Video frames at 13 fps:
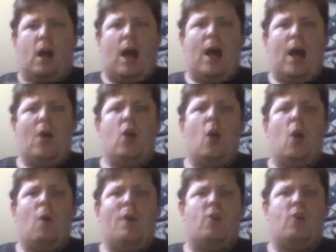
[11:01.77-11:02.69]
I don't
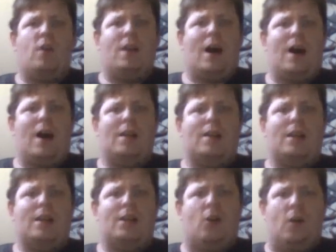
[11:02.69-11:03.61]
know whether or not
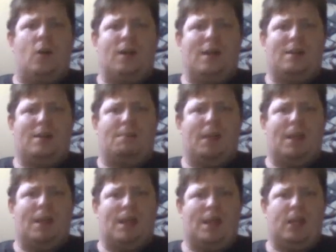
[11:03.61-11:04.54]
it's going to
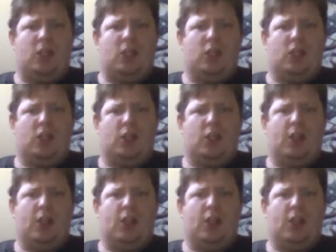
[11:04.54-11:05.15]
be killed